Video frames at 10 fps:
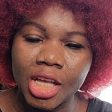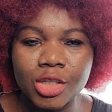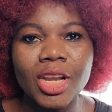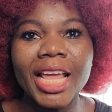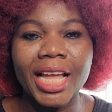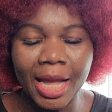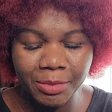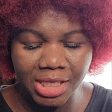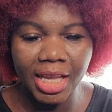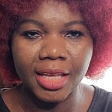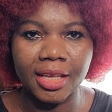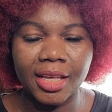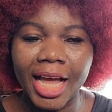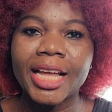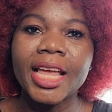So, like I'm saying,
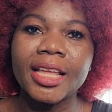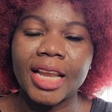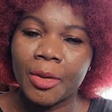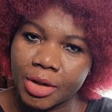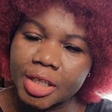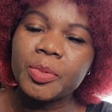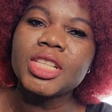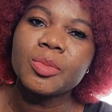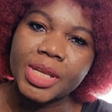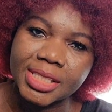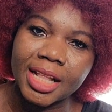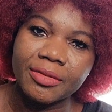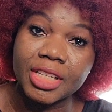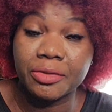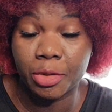again, I will repeat myself
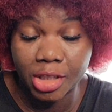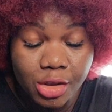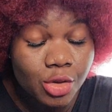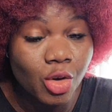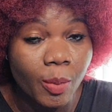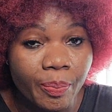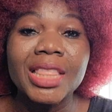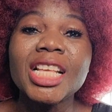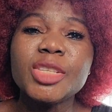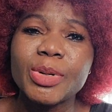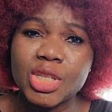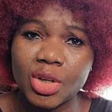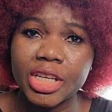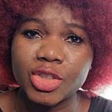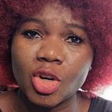that for this job, this
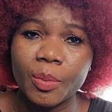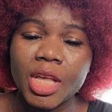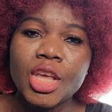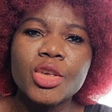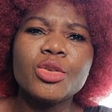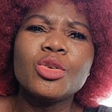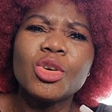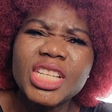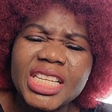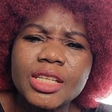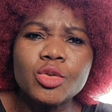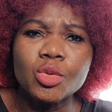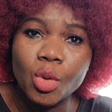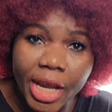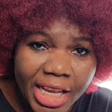particular job, you do not need to
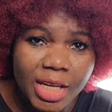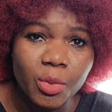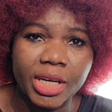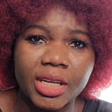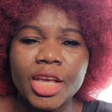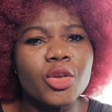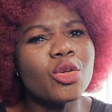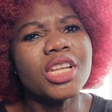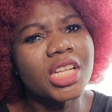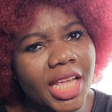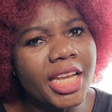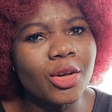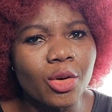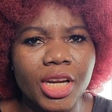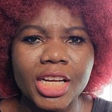know anyone. You don't need any
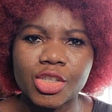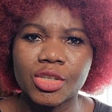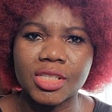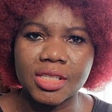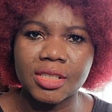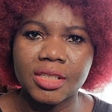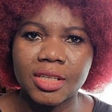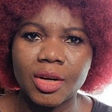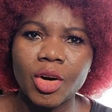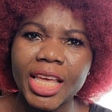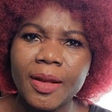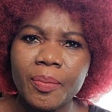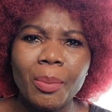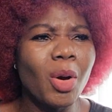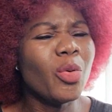connections. Okay?
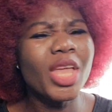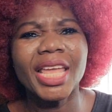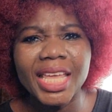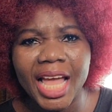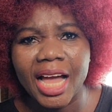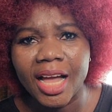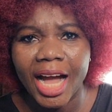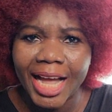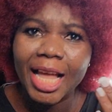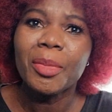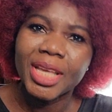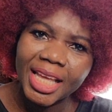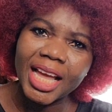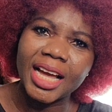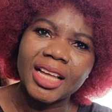But we are here. I am
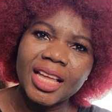here.